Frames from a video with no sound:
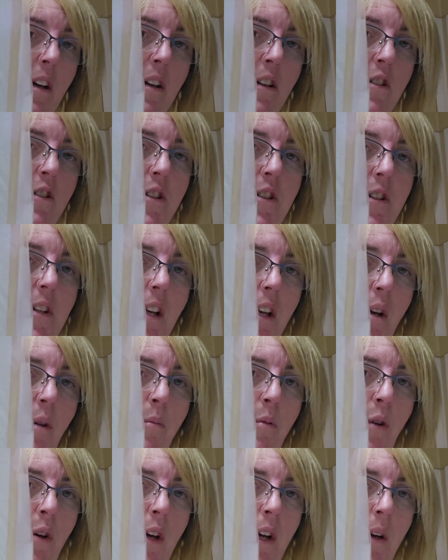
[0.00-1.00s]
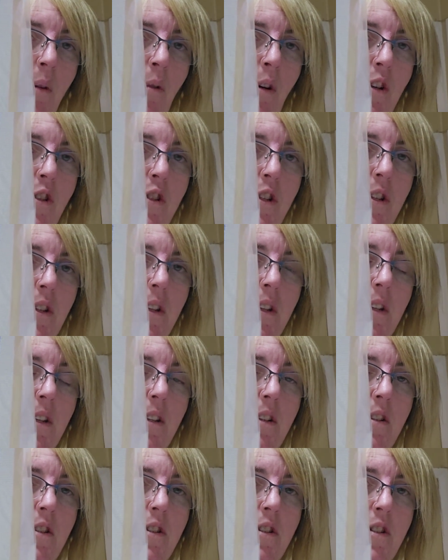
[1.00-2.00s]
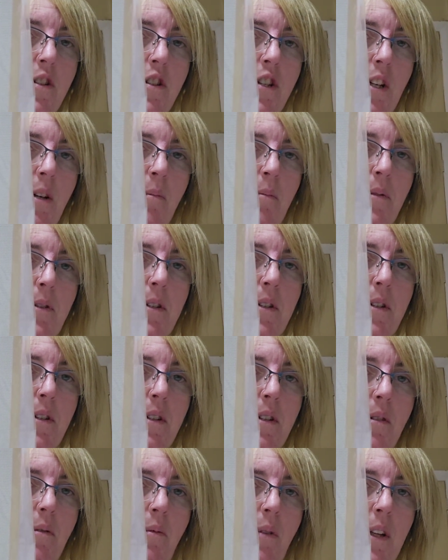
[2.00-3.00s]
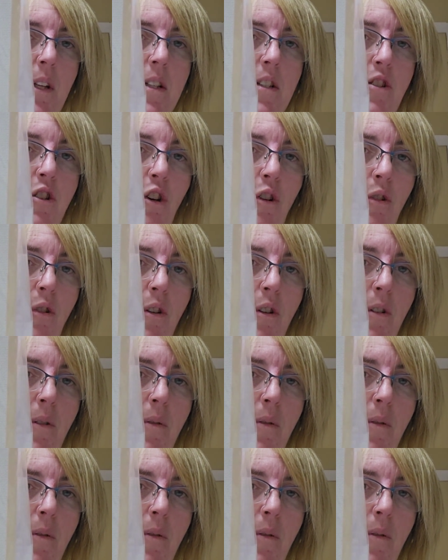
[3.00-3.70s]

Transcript: Just a little boy watching the ships with his dog.